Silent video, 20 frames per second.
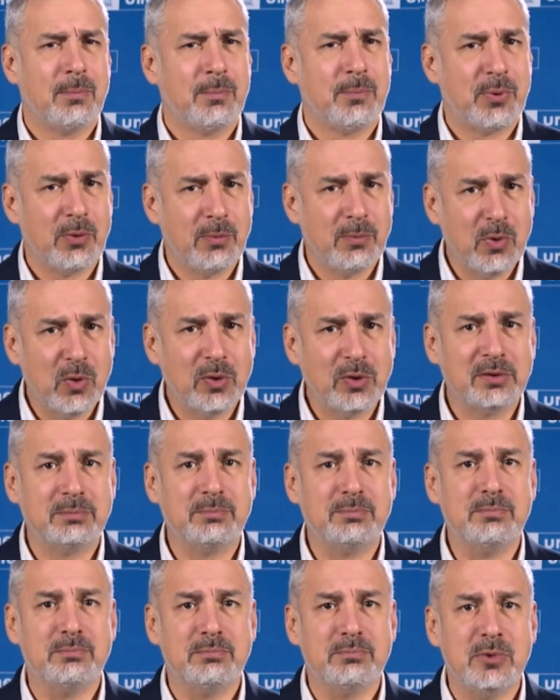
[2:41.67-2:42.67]

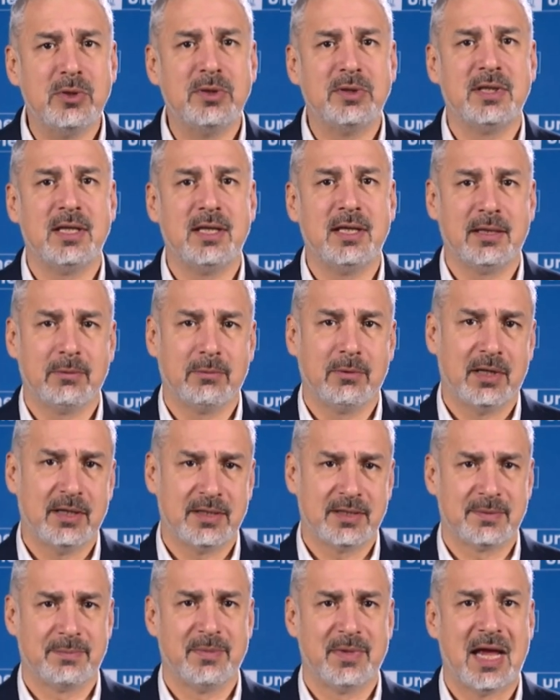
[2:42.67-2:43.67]
promote
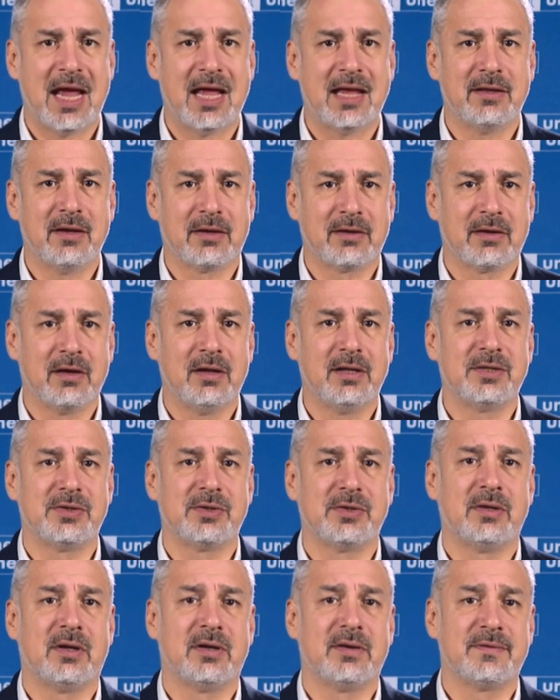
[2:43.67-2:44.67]
multilingualism and a
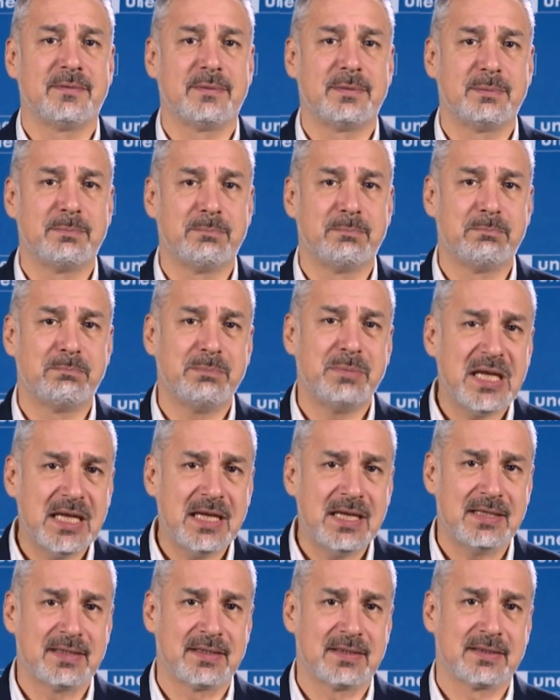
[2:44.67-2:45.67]
culture of
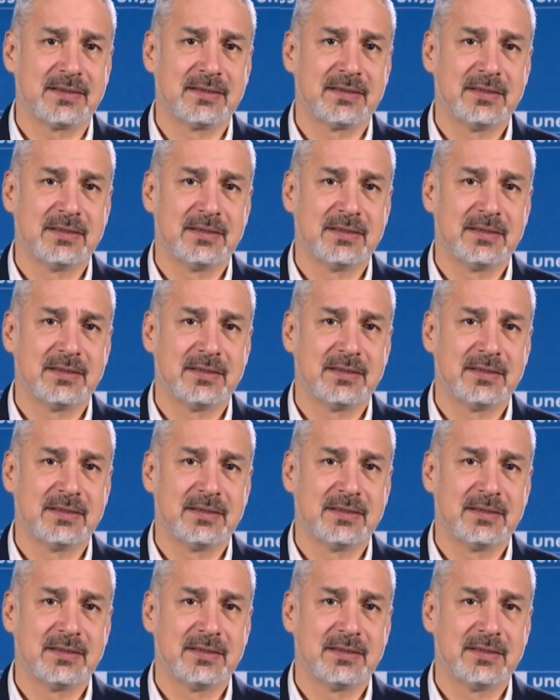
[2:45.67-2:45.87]
peace,